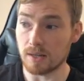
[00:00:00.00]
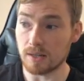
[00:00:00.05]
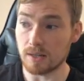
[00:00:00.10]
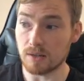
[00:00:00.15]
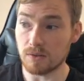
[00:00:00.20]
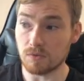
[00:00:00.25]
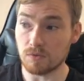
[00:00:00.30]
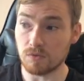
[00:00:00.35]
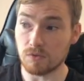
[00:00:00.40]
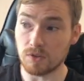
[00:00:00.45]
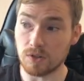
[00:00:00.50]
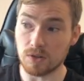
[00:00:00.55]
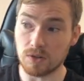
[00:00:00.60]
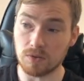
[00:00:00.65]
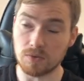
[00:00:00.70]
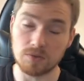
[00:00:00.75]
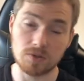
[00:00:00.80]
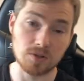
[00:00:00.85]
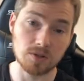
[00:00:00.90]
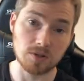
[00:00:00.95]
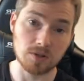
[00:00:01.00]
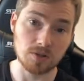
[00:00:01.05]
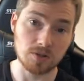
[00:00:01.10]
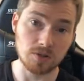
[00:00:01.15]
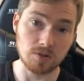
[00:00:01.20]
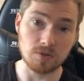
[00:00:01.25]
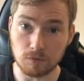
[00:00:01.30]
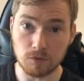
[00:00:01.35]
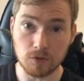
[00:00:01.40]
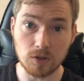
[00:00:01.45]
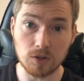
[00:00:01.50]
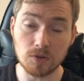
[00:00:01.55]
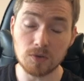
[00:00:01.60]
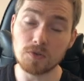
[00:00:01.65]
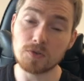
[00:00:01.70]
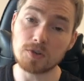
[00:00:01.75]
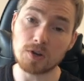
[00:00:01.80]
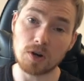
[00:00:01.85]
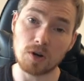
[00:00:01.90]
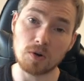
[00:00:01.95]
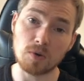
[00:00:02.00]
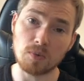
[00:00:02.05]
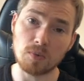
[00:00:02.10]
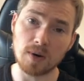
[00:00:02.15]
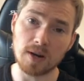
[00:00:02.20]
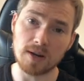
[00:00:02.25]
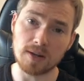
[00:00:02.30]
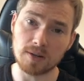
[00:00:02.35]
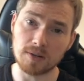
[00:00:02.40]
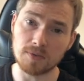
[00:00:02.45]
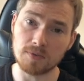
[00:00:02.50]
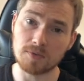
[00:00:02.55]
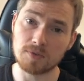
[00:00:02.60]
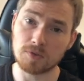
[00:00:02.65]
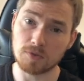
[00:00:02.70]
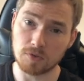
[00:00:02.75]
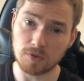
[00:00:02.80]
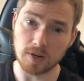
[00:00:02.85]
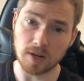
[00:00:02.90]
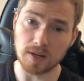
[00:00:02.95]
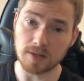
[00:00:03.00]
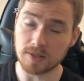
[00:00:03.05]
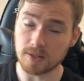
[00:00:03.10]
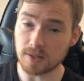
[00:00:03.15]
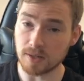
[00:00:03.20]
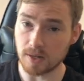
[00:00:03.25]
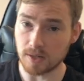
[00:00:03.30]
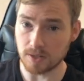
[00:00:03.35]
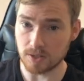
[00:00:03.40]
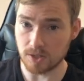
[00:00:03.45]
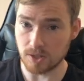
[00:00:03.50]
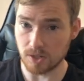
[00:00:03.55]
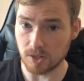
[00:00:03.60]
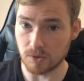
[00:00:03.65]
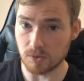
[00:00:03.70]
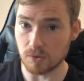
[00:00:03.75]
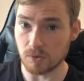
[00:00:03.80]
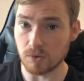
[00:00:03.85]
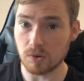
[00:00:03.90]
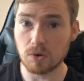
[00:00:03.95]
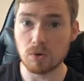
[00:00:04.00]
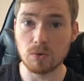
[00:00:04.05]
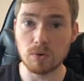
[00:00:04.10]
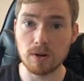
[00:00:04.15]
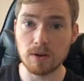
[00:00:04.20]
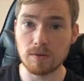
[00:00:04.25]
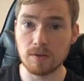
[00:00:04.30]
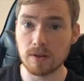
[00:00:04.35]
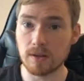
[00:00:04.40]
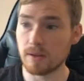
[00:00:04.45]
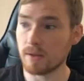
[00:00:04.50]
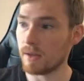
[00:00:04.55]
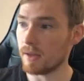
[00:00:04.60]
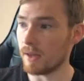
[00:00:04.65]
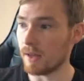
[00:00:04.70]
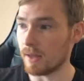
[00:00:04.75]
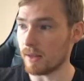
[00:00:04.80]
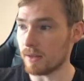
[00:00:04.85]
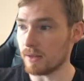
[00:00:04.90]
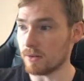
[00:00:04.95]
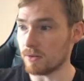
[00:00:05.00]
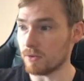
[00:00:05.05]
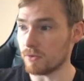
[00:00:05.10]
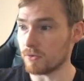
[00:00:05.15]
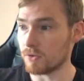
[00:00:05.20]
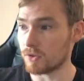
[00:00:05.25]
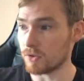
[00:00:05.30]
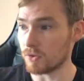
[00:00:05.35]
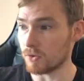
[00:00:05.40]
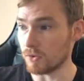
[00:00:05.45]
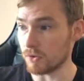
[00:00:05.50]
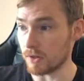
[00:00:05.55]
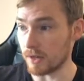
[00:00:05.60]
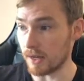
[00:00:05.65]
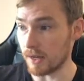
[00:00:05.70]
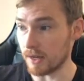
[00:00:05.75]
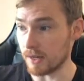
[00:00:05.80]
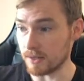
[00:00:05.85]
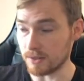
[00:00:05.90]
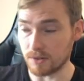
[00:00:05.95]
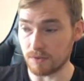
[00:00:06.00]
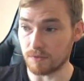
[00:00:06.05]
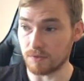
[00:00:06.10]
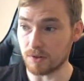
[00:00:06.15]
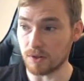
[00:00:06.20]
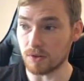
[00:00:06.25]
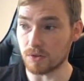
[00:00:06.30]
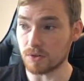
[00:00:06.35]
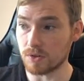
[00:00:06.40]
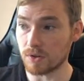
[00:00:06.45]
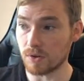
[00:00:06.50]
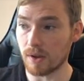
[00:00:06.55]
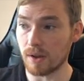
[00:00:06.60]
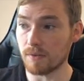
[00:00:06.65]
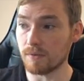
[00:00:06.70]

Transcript: And then views. And views are where you've created a SQL query and then you've stored it as a view.